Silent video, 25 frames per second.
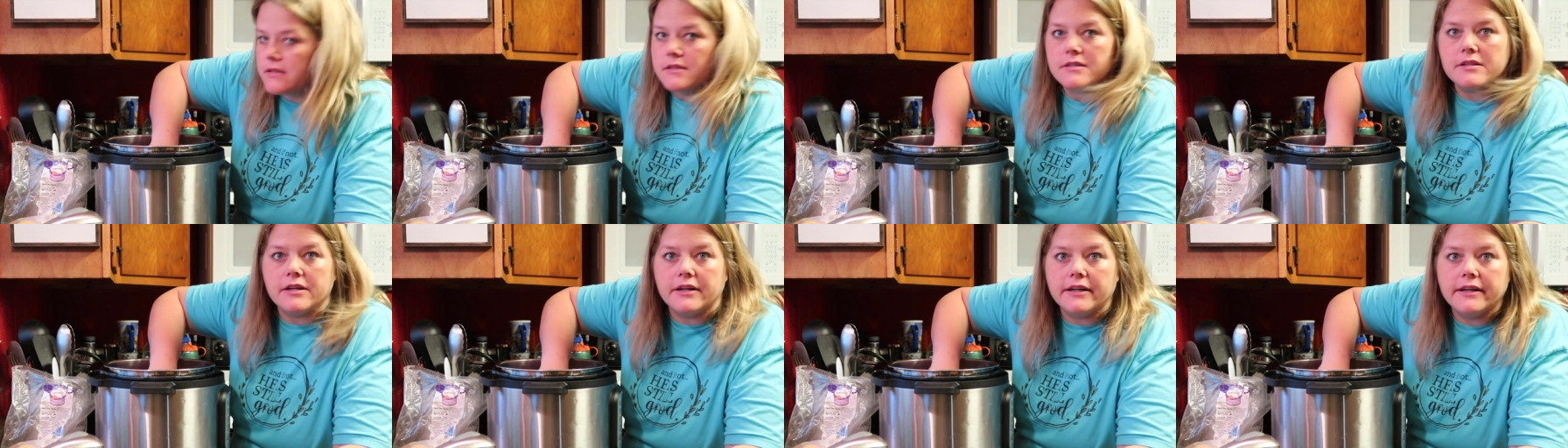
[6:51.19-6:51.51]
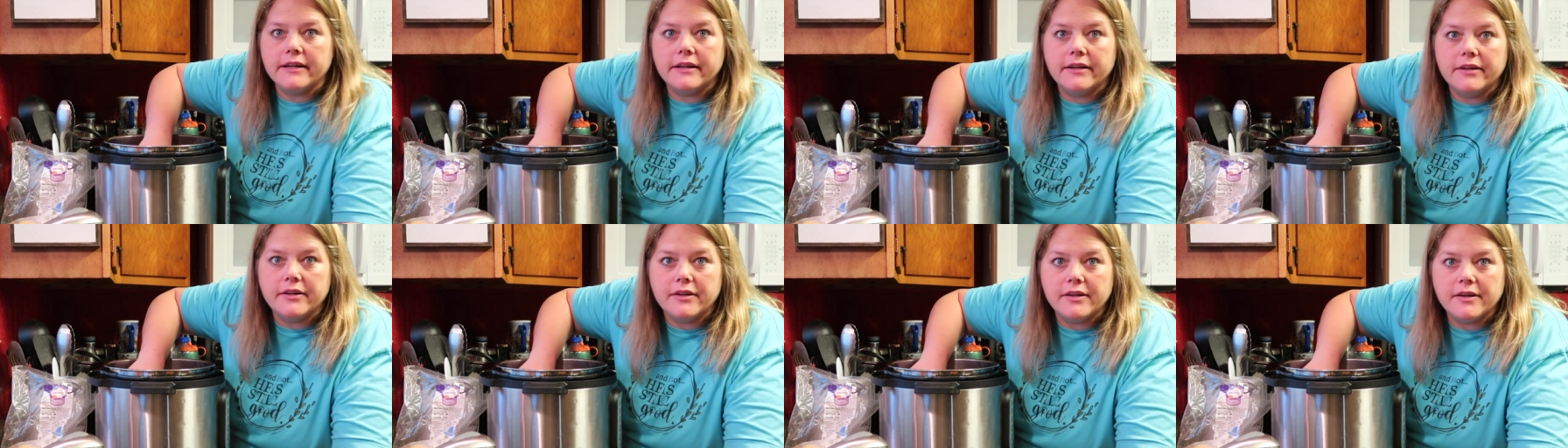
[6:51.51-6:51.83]
Sorry,
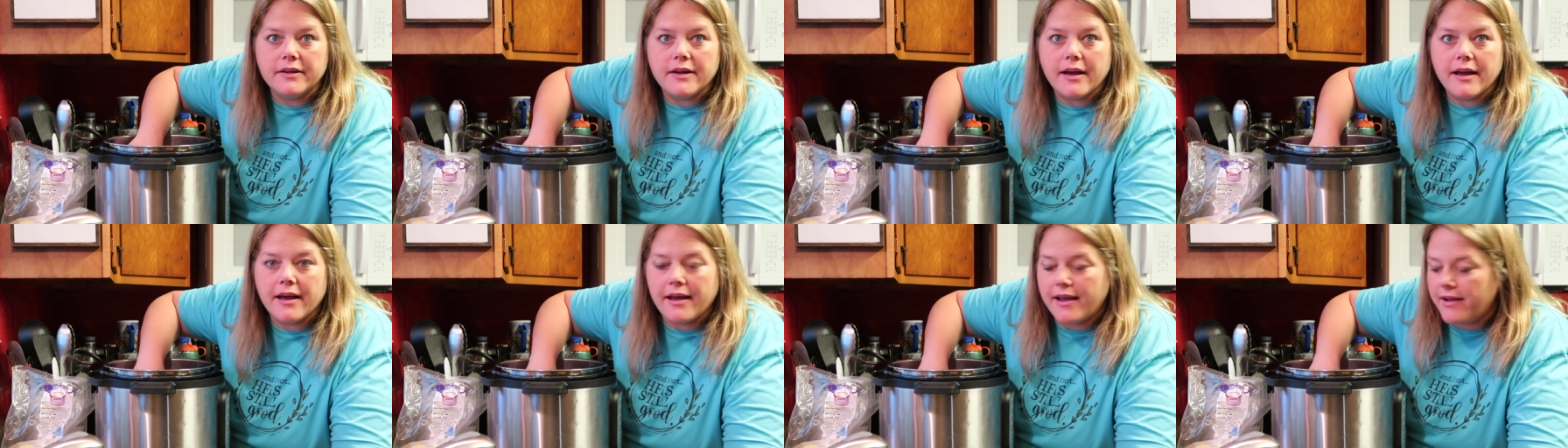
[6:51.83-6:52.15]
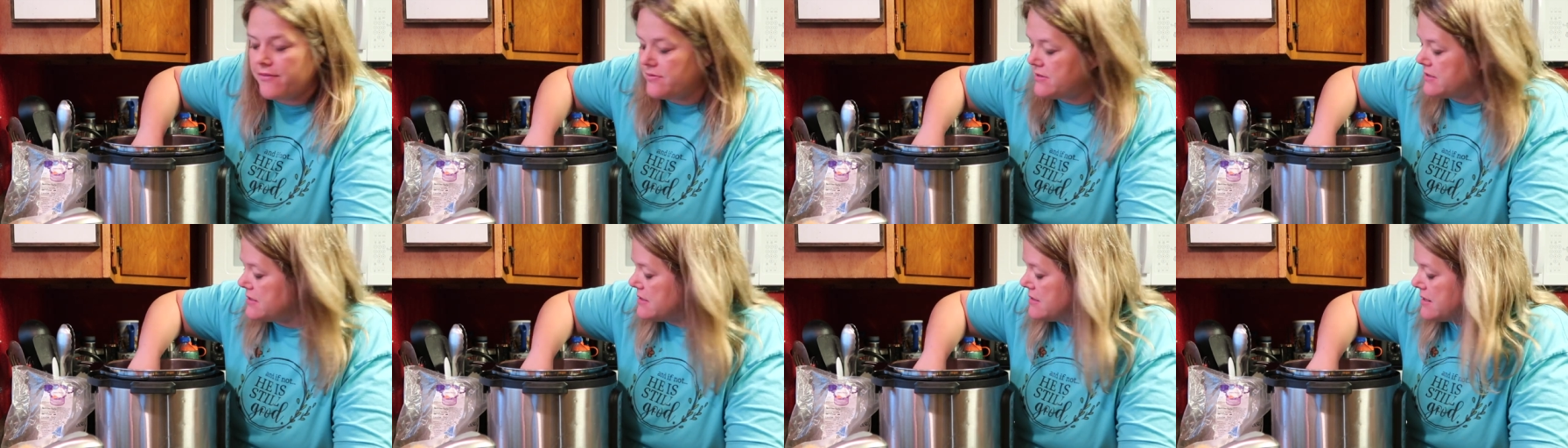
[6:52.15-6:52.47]
I know I
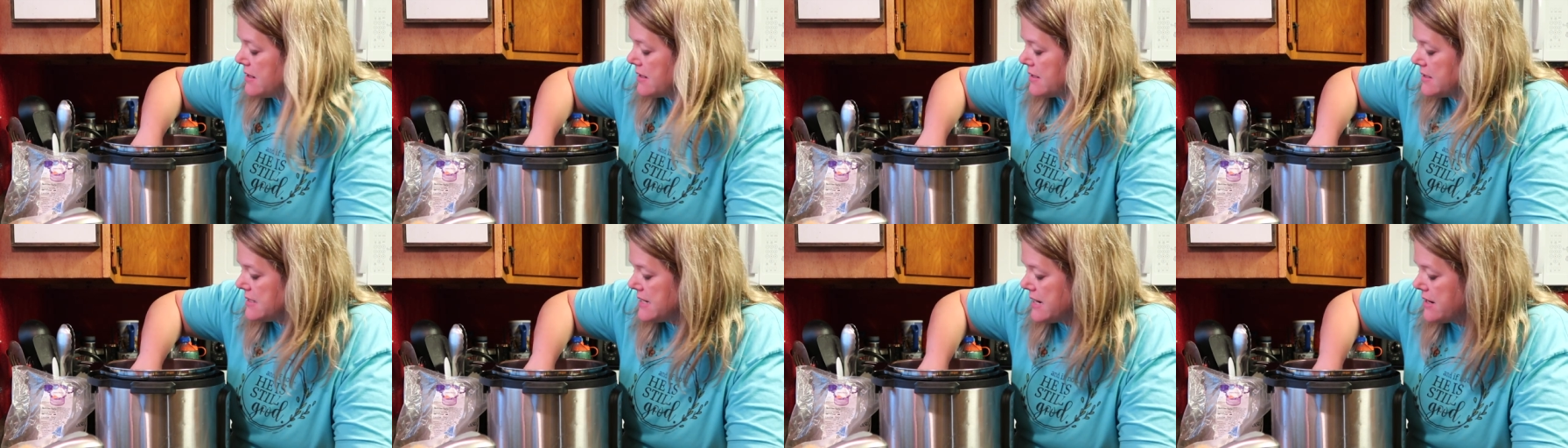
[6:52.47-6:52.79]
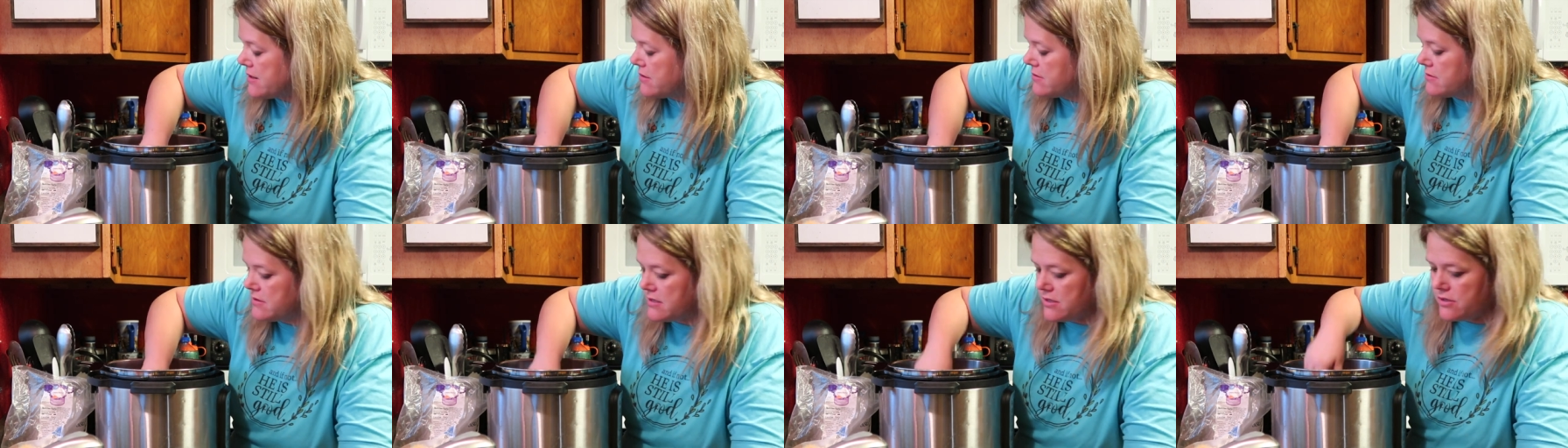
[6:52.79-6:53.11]
have to duck
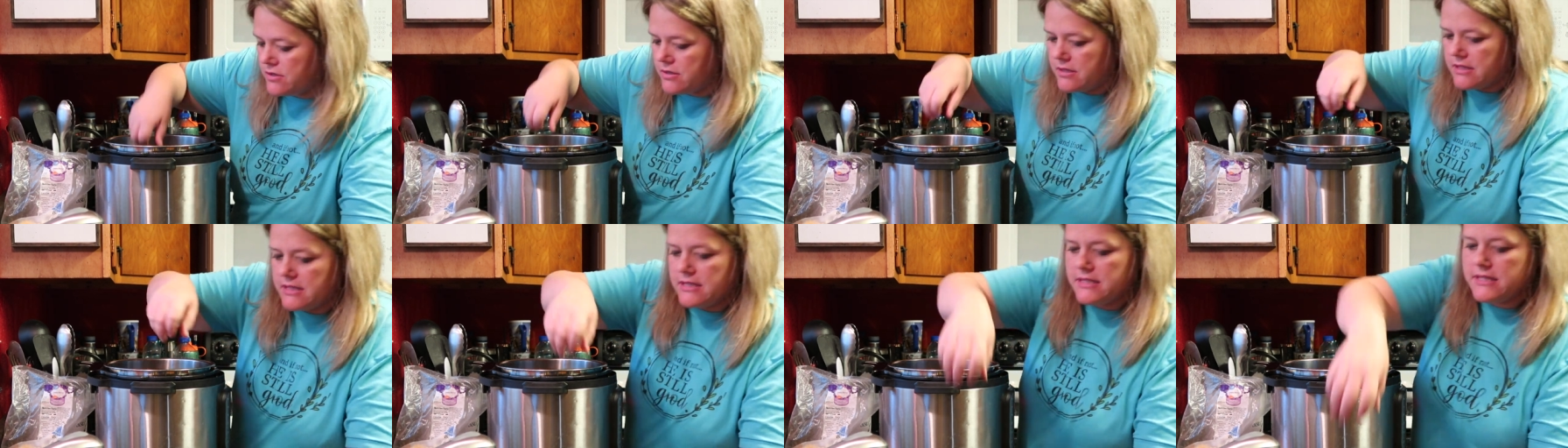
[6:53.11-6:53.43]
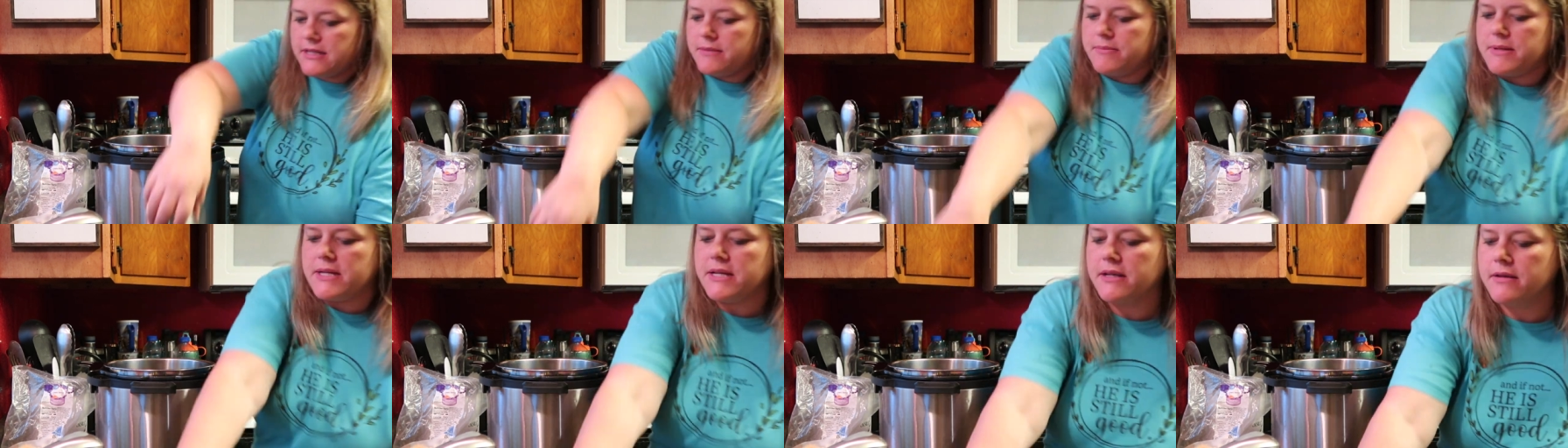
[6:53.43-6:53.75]
down so you can
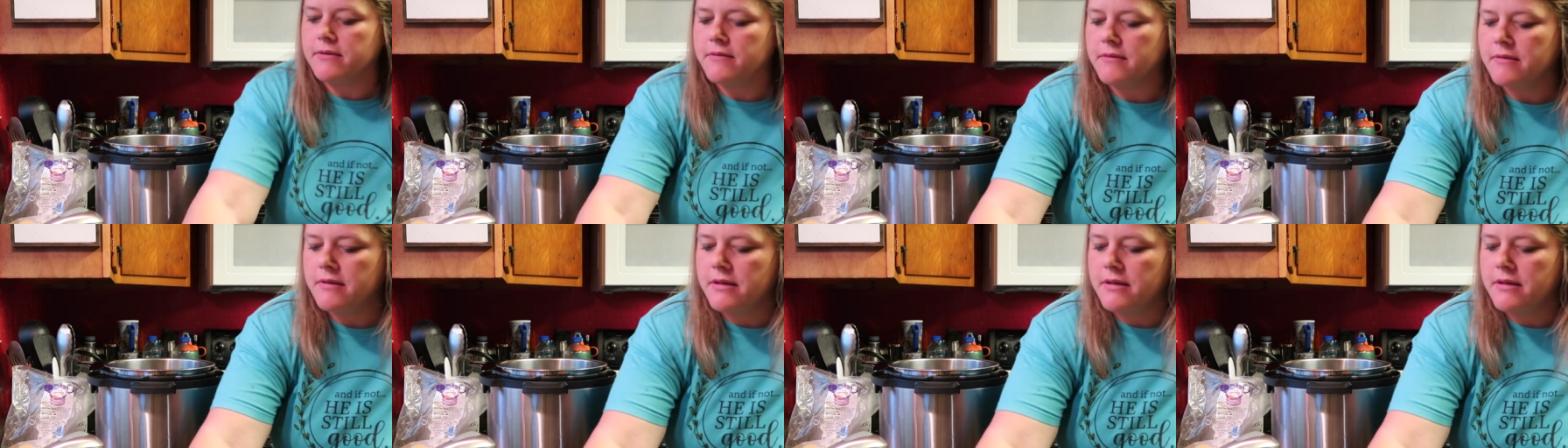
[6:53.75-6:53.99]
see me.